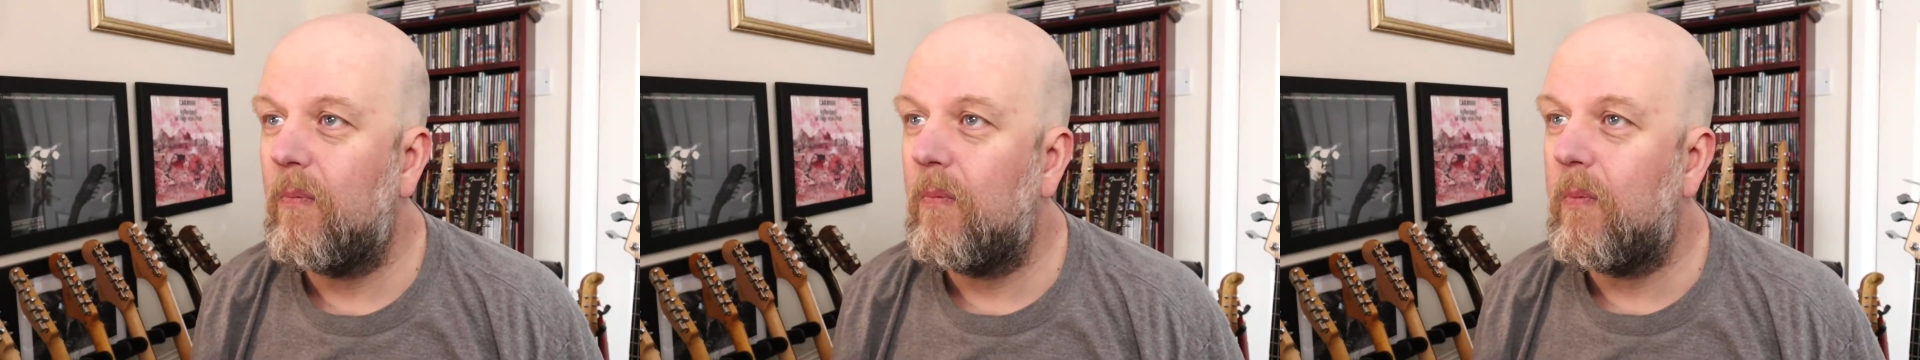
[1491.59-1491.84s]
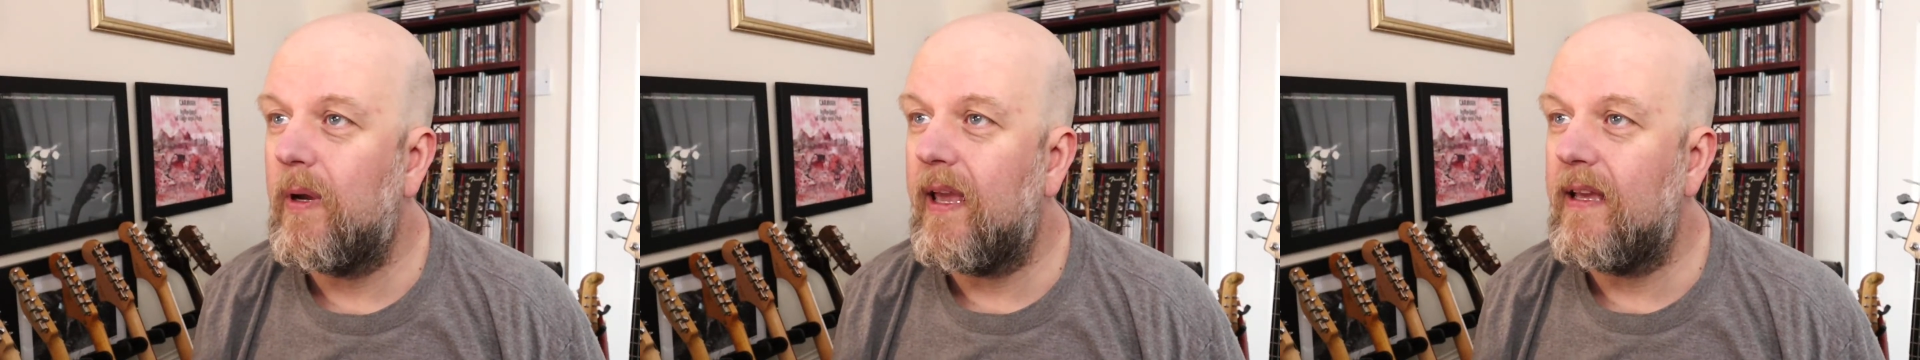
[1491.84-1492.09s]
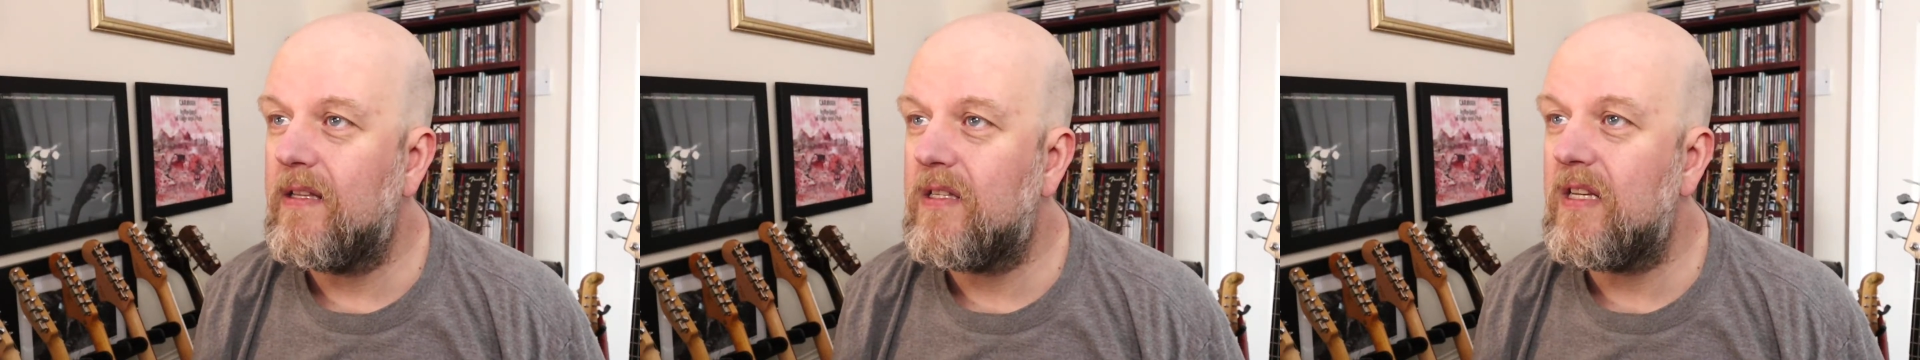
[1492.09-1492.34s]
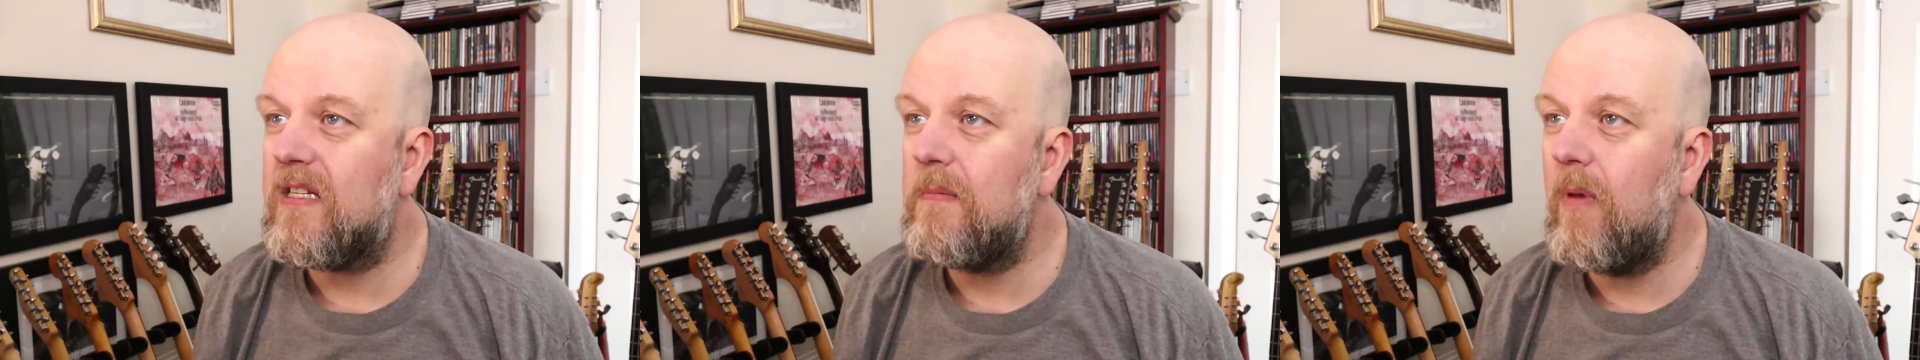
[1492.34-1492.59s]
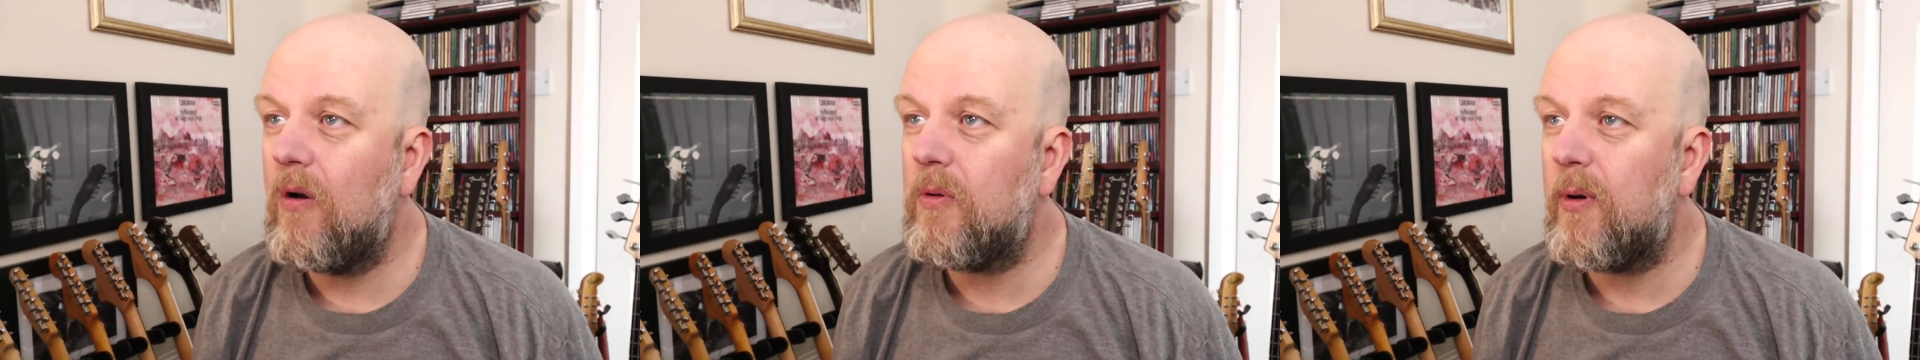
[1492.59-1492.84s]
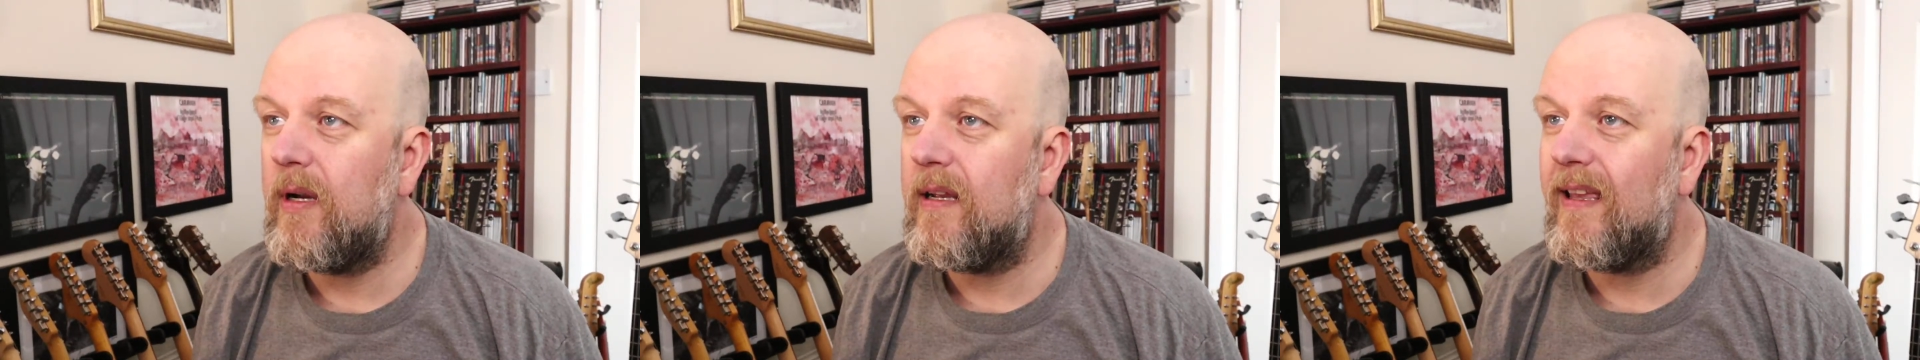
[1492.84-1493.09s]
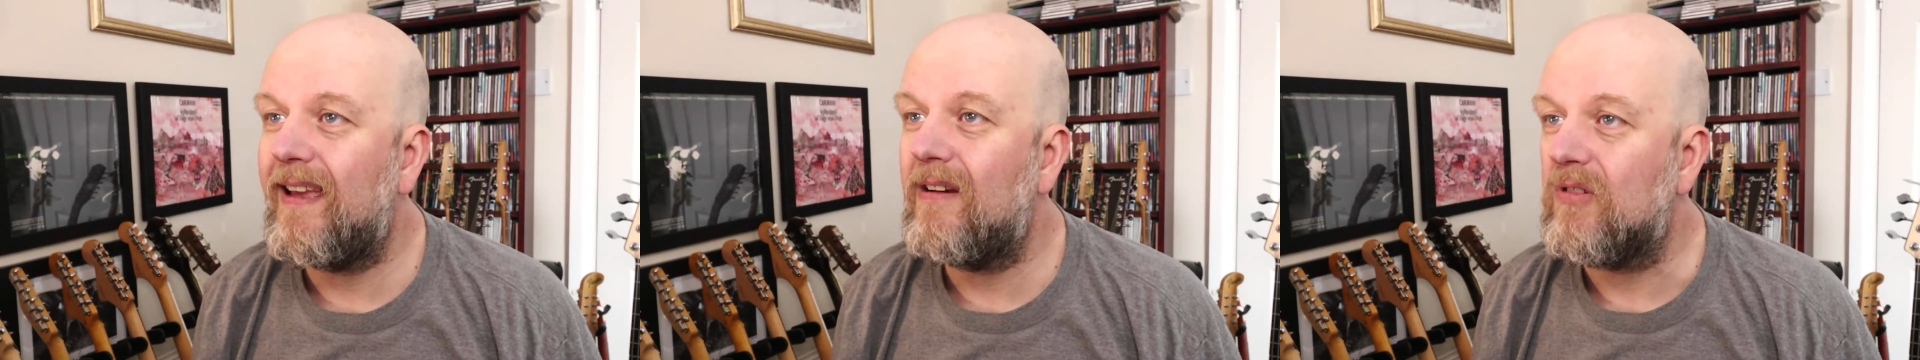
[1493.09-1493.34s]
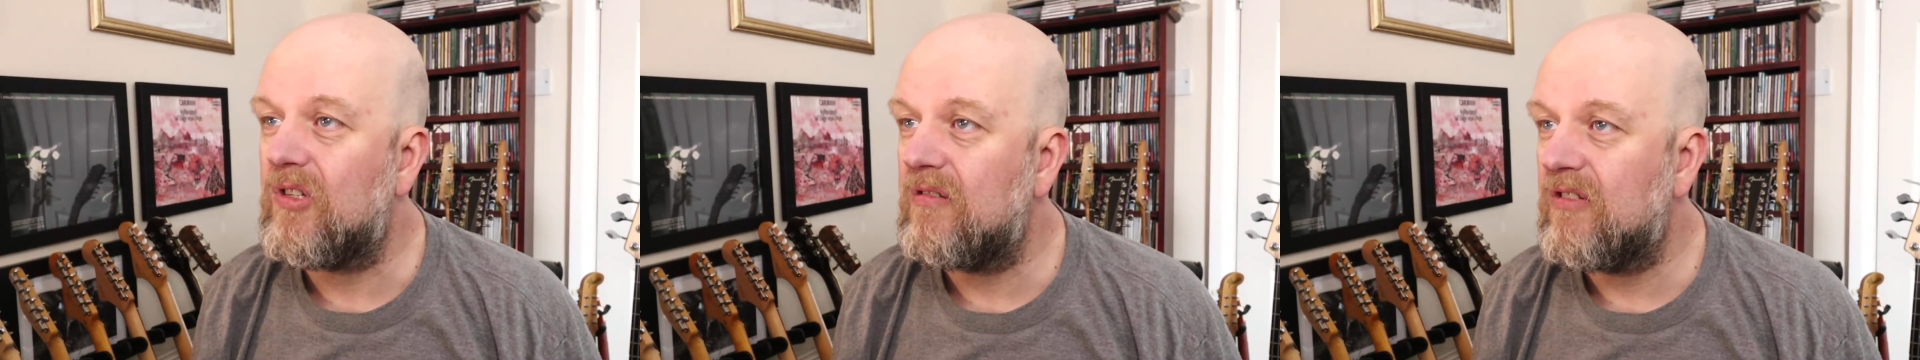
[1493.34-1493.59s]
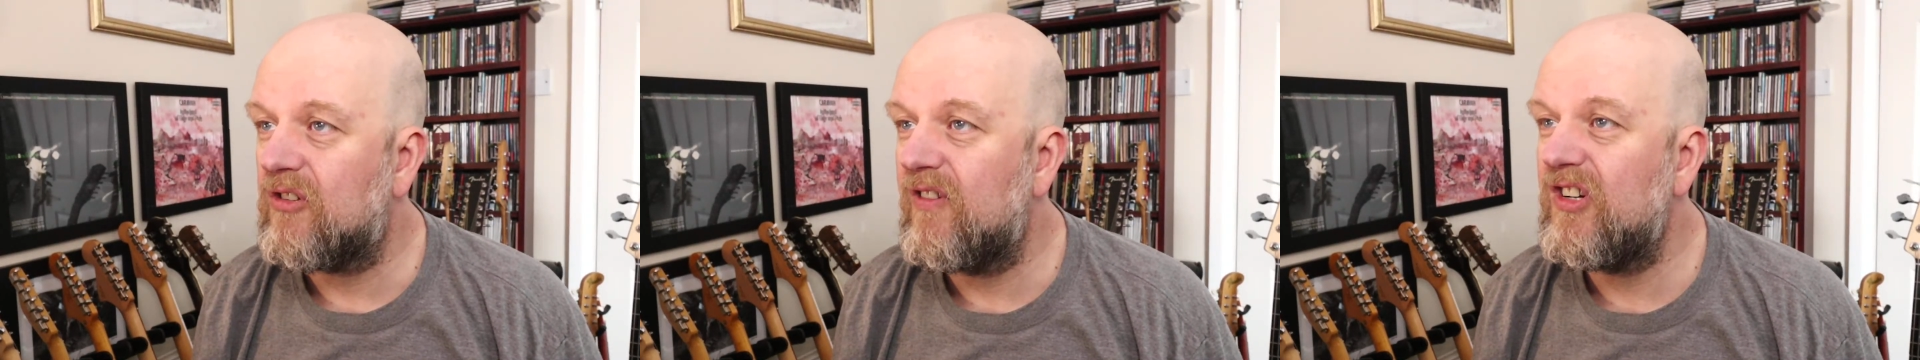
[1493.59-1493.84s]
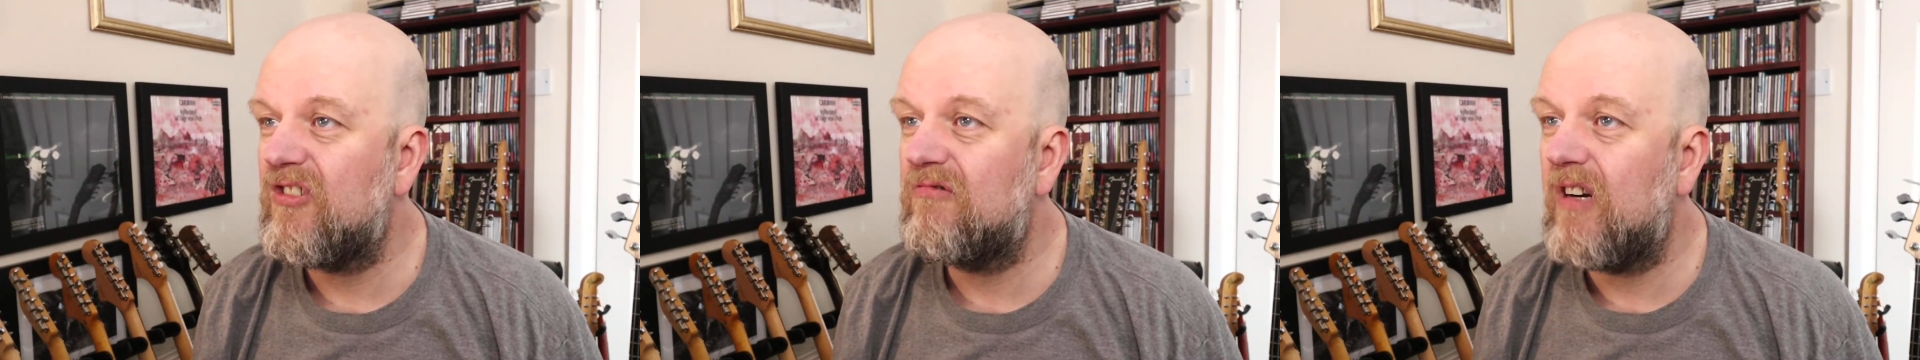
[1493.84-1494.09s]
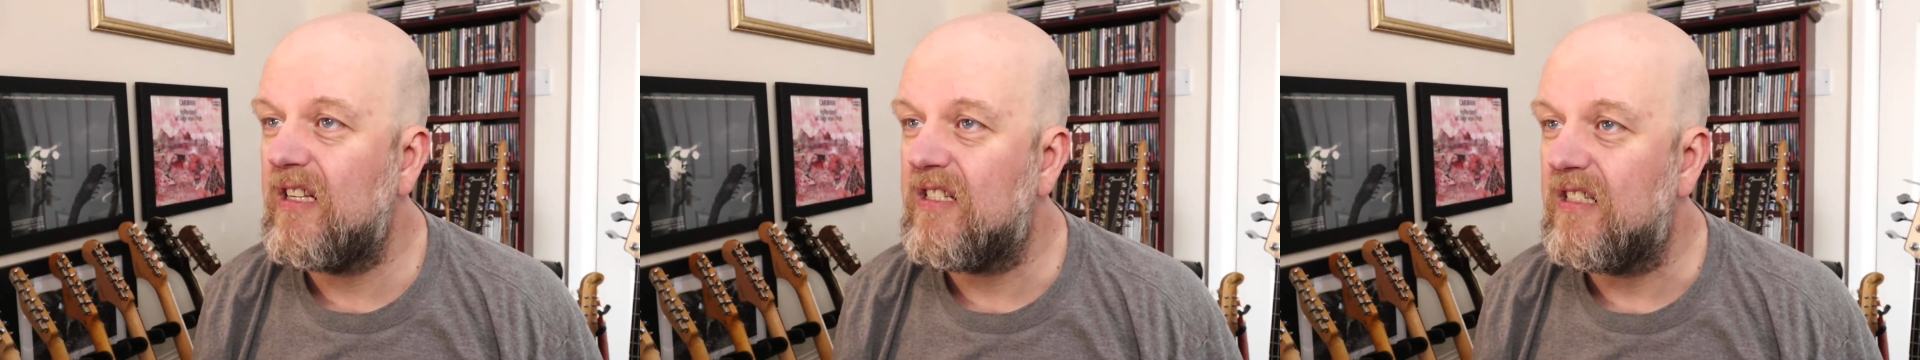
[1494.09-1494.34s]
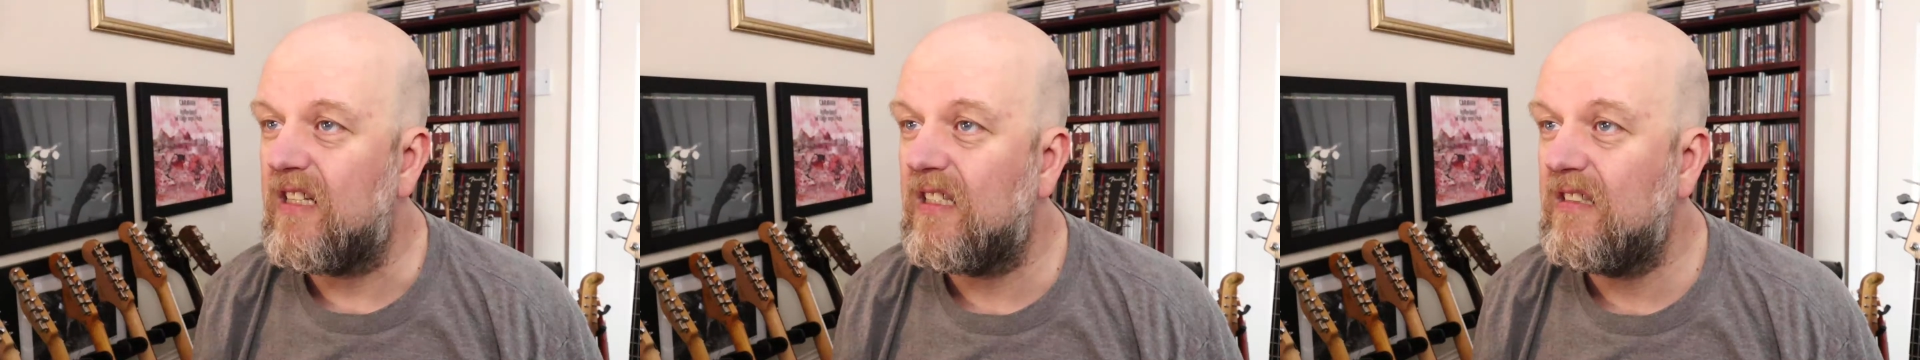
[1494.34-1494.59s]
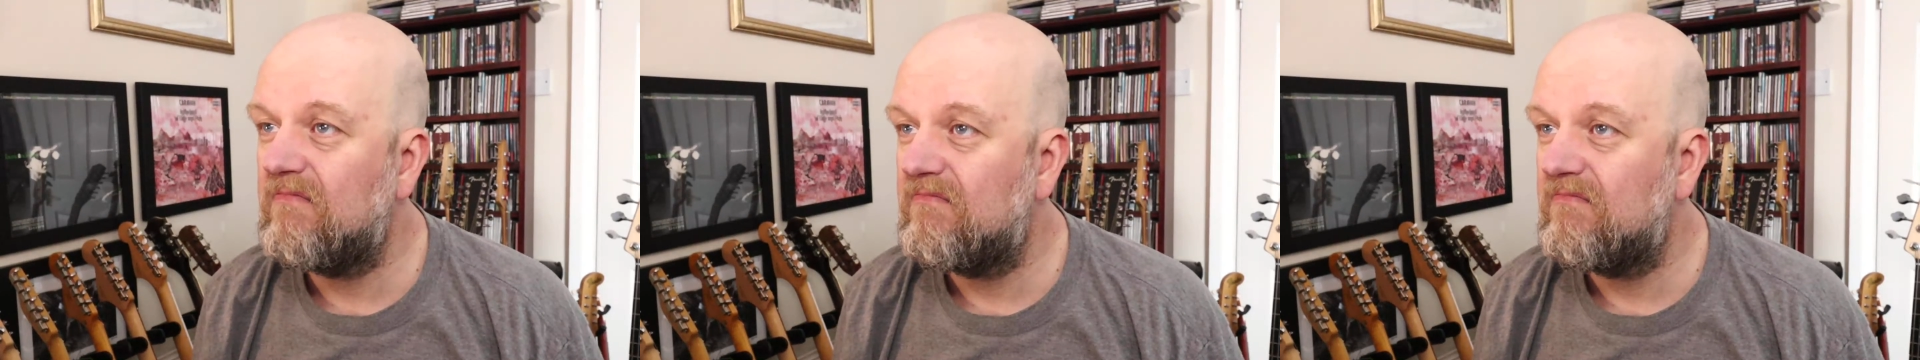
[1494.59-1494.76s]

we're getting 60 miles per hour gales and torrential rain today.